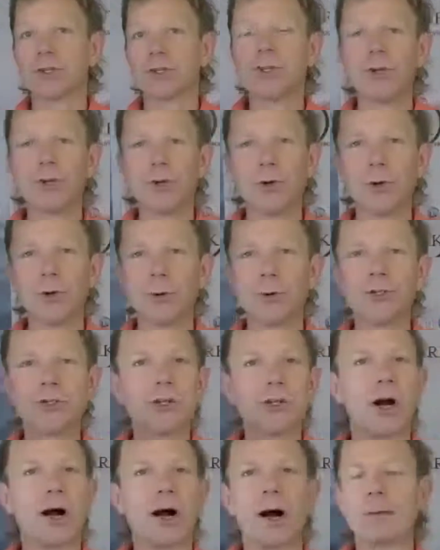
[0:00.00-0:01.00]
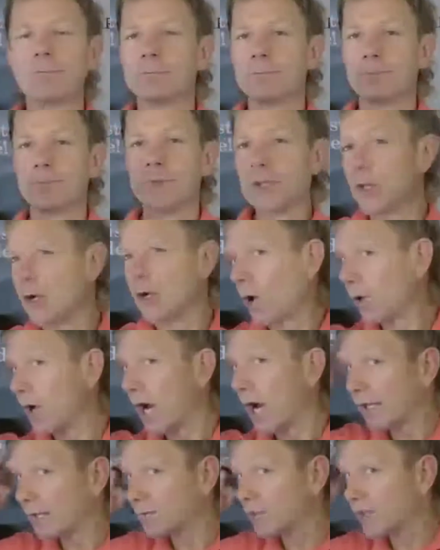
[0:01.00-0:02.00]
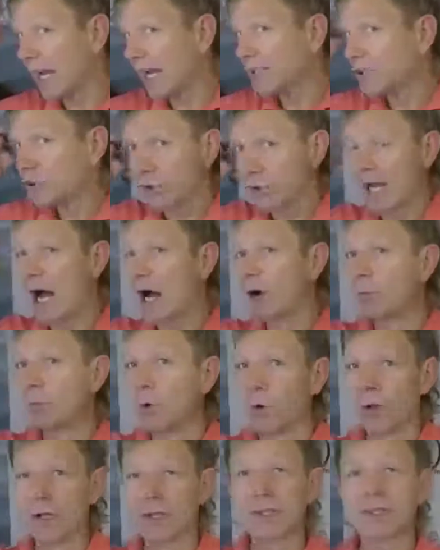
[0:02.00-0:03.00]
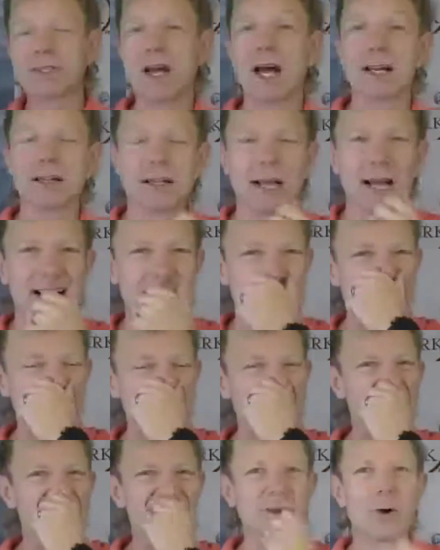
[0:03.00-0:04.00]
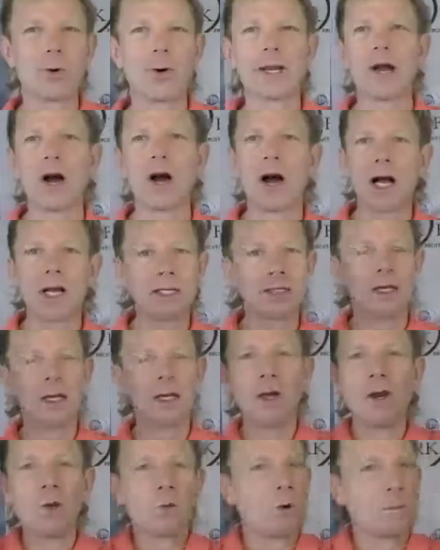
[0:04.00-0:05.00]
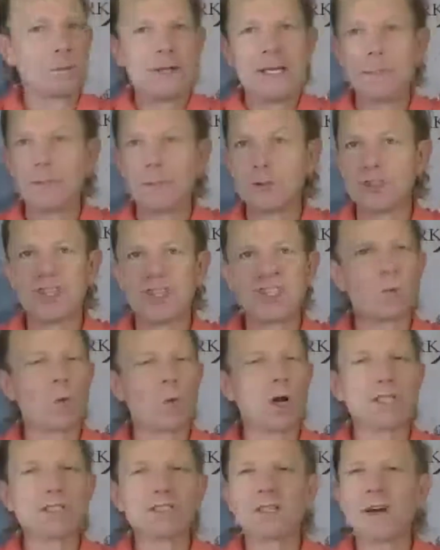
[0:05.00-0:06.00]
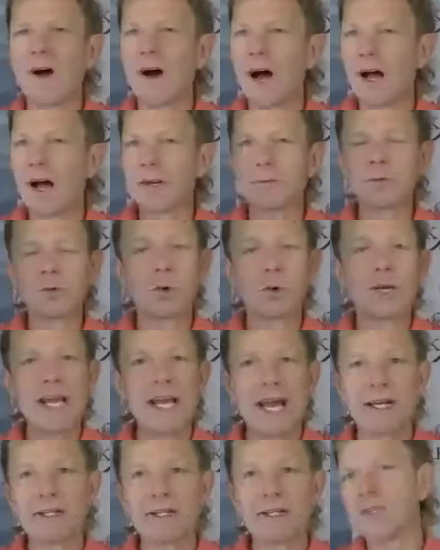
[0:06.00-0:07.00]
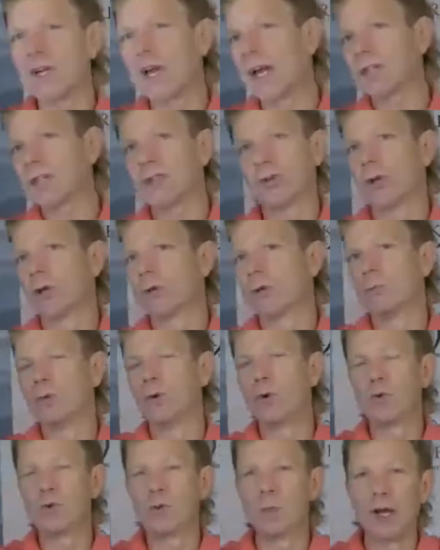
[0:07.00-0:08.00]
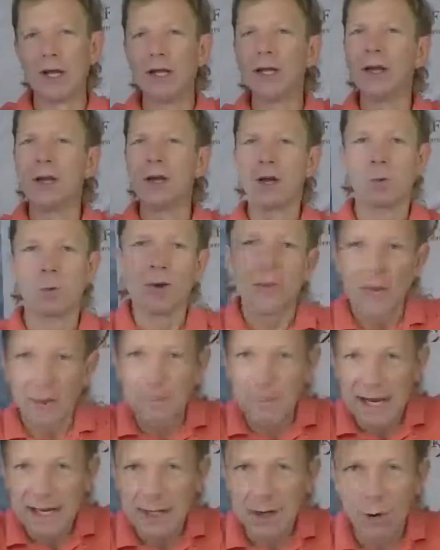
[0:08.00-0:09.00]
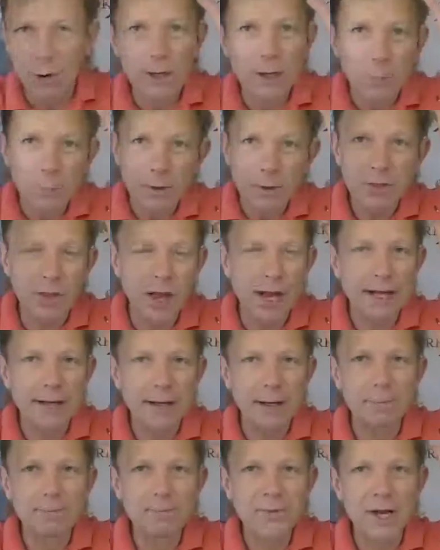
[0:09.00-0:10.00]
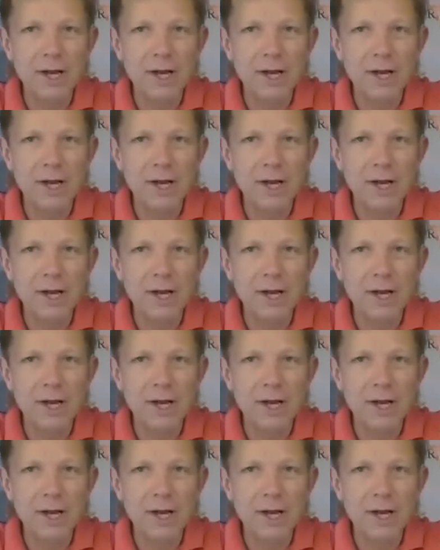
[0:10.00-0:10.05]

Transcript: huge, you know, kind of textured out mullets, kind of like I have going on, where people just want a ton of creative texture and movement, where they may go in with like a